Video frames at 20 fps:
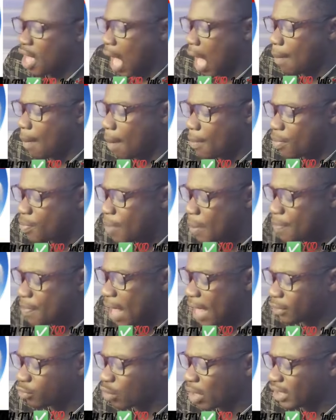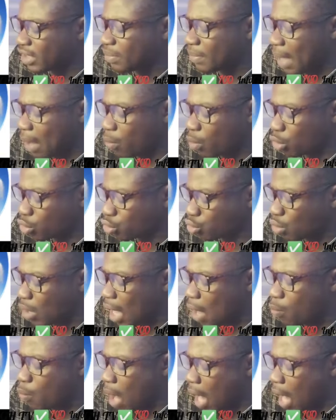I'm a baby beyond stretch me across so a